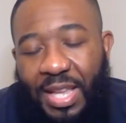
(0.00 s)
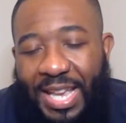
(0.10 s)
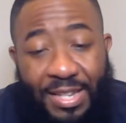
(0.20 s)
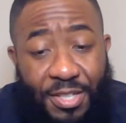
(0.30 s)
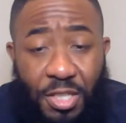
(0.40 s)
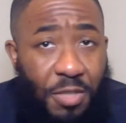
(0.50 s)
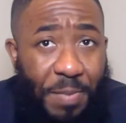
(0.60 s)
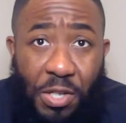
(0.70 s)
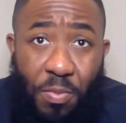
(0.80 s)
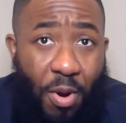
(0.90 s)
And this is
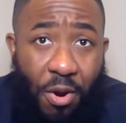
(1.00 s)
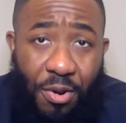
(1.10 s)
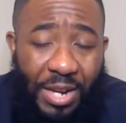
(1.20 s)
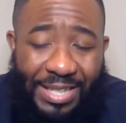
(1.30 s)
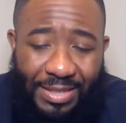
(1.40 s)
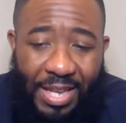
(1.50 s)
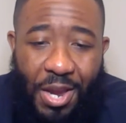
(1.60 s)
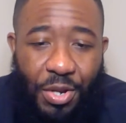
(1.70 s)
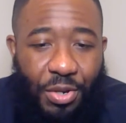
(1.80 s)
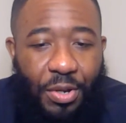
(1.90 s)
Peter Parker as a
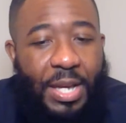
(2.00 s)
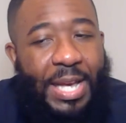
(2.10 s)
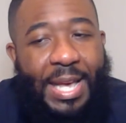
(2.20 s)
character.